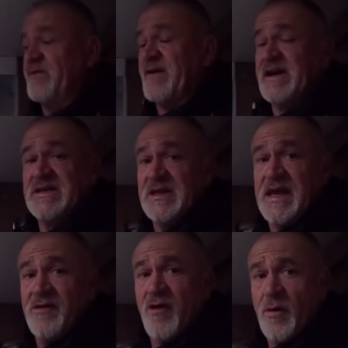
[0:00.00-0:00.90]
have had it in the
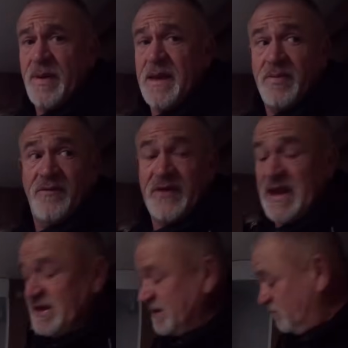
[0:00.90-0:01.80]
year old, people, if the
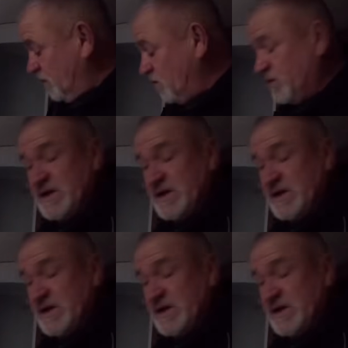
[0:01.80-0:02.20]
heating